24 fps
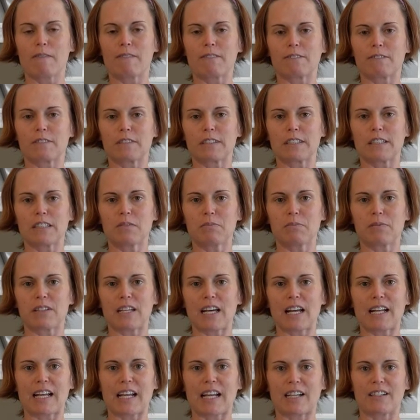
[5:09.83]
Lift
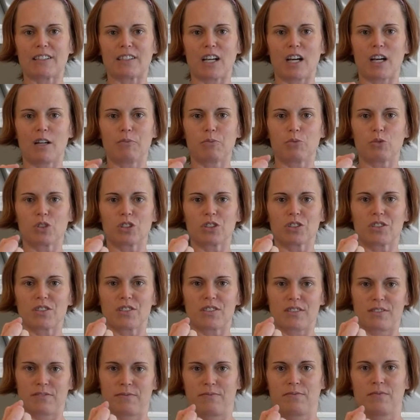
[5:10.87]
that hand
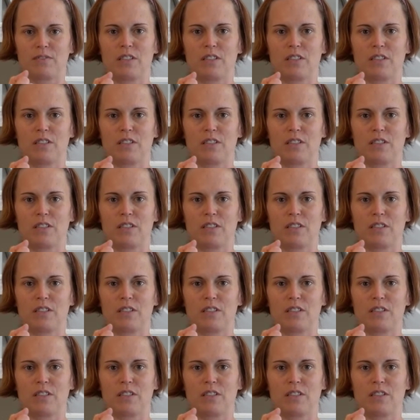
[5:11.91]
upwards,